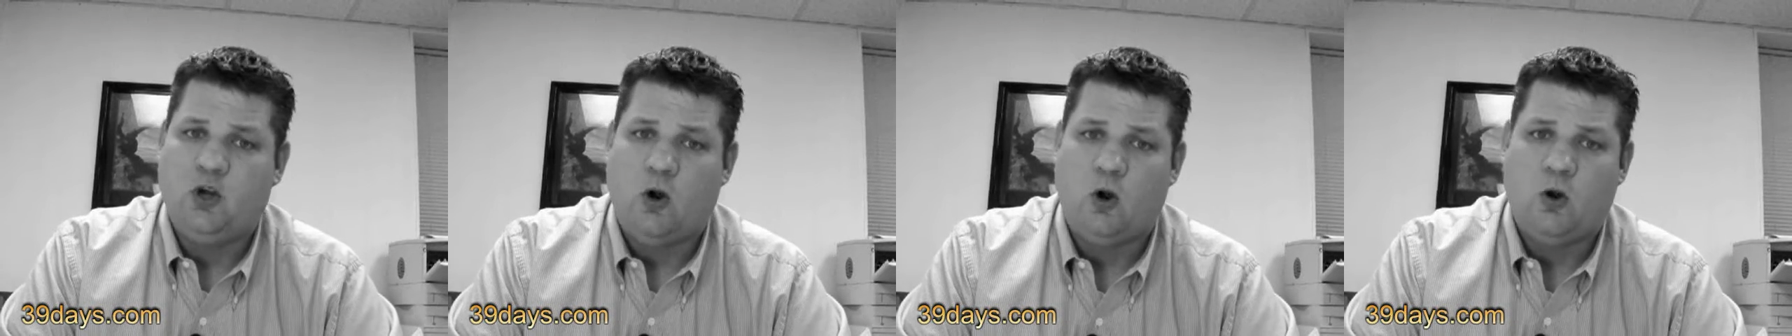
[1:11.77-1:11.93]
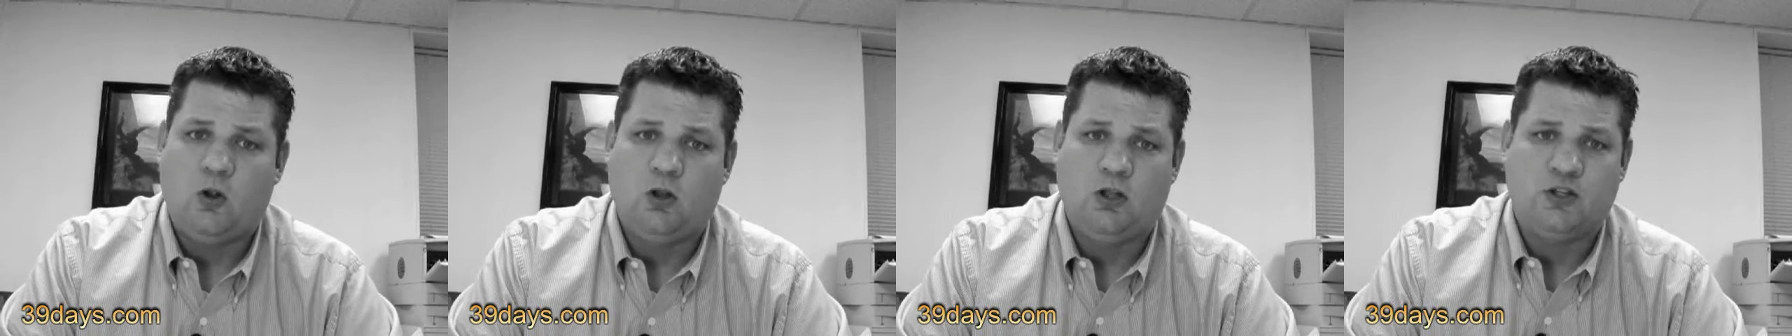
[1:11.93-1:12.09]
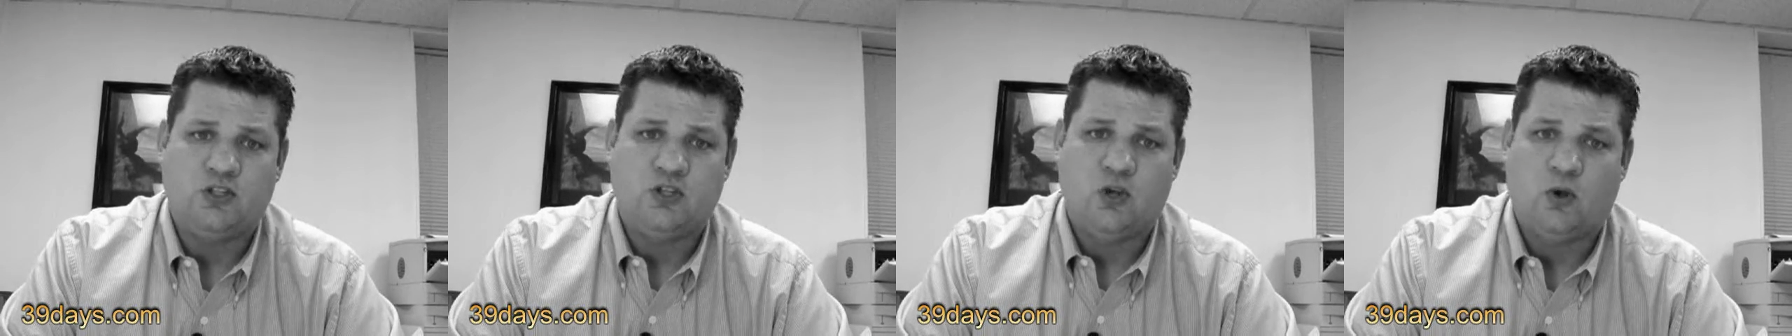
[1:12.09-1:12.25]

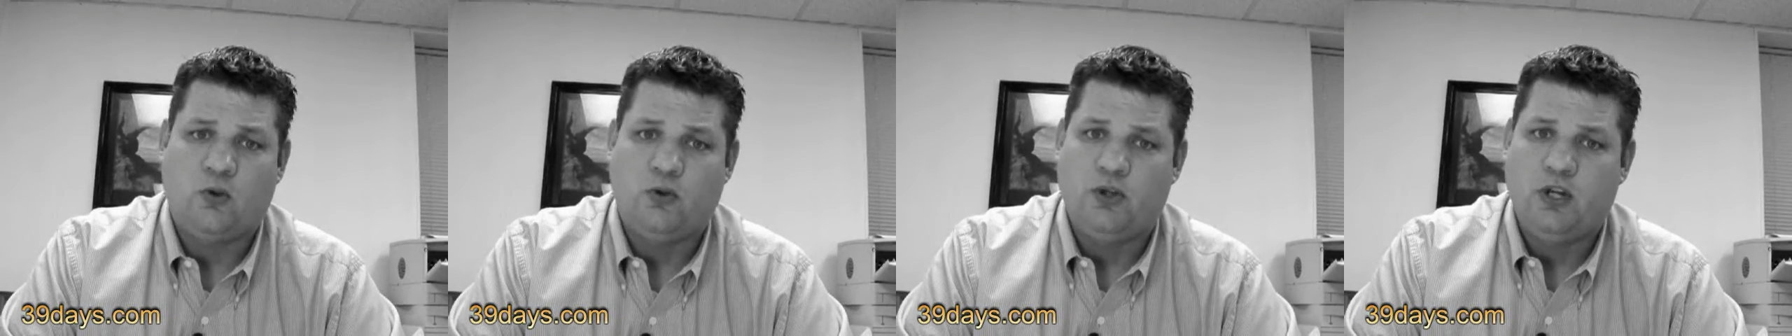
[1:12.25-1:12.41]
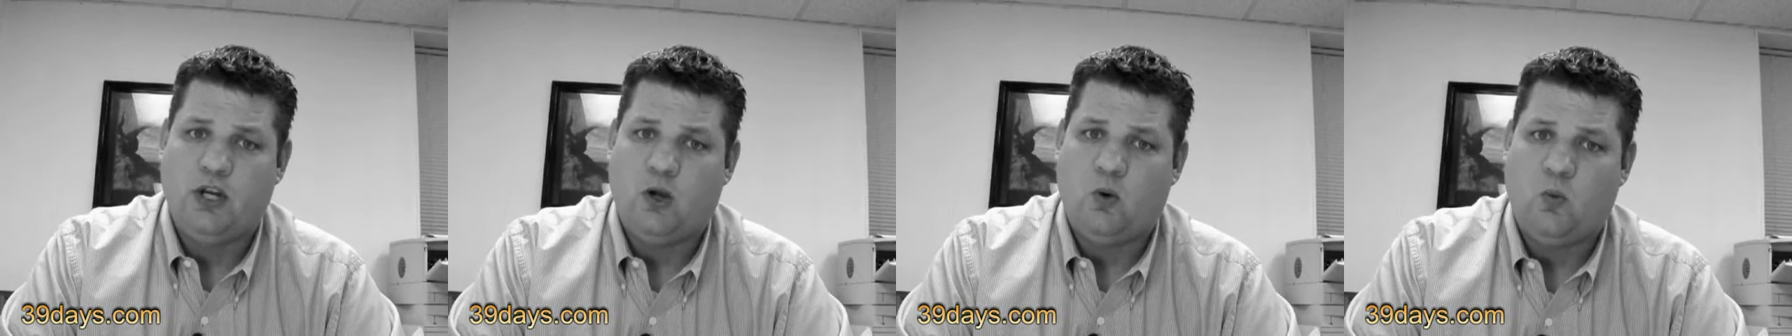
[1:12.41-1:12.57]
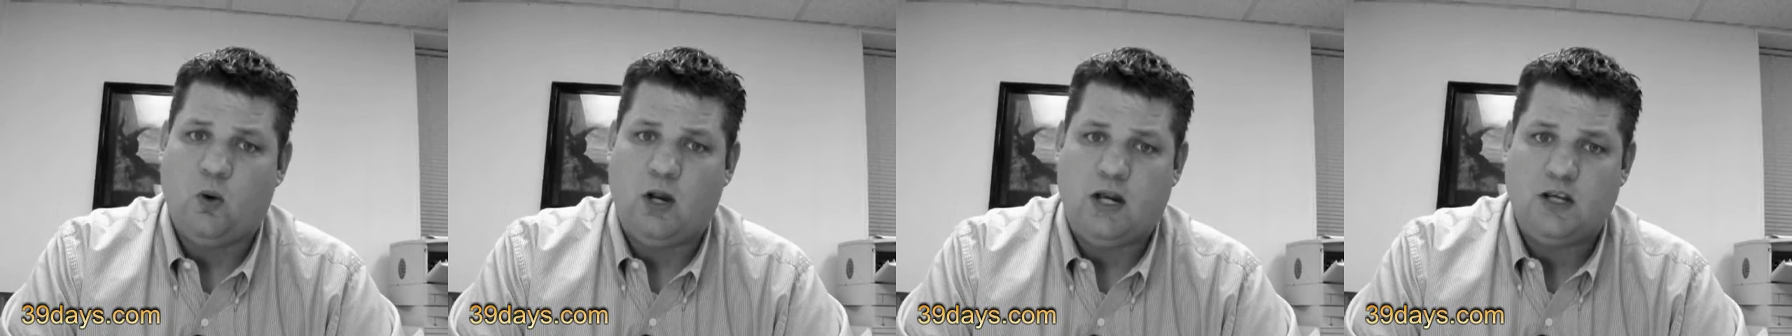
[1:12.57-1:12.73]
goal is
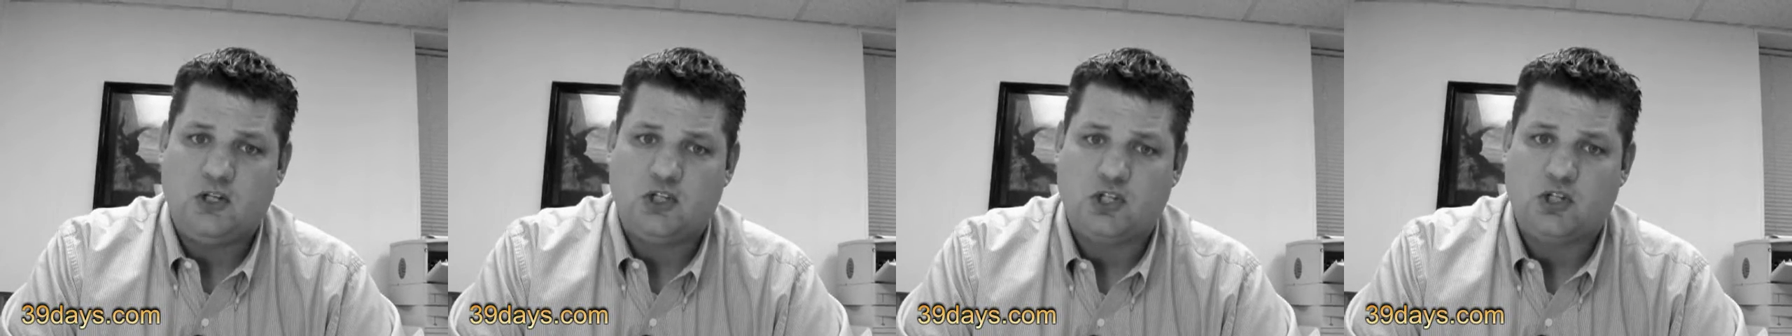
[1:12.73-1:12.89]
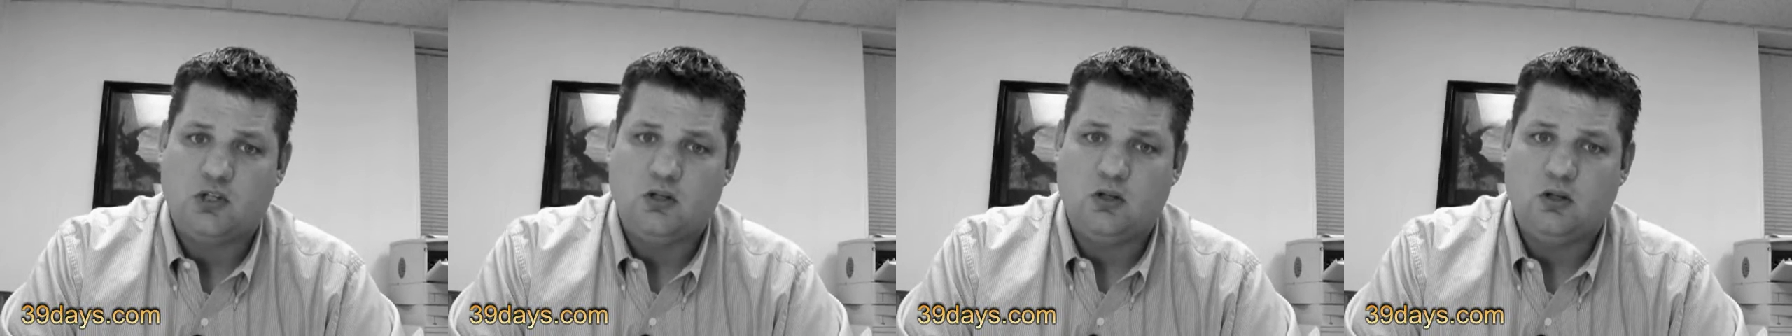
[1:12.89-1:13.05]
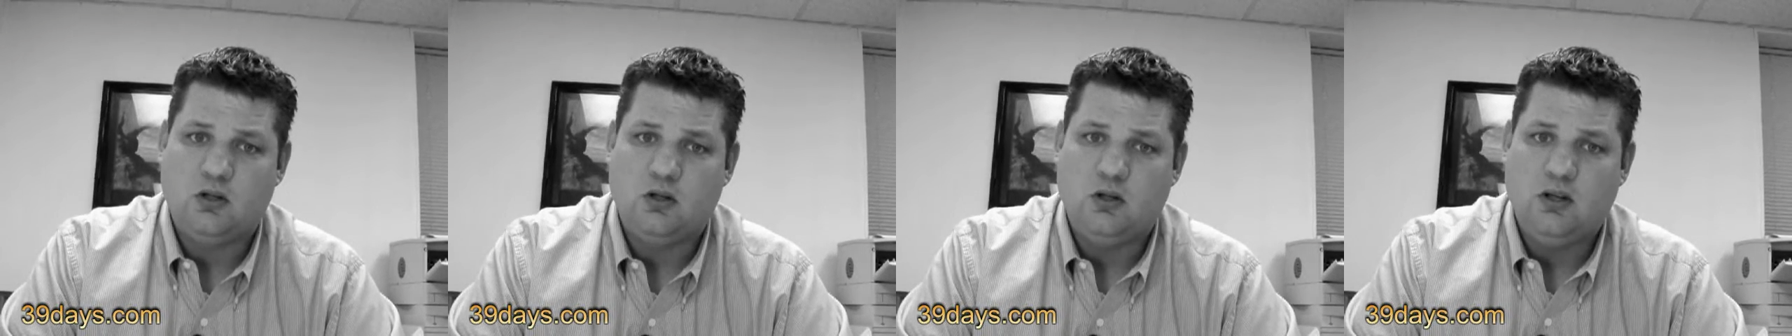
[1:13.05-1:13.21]
only a wish.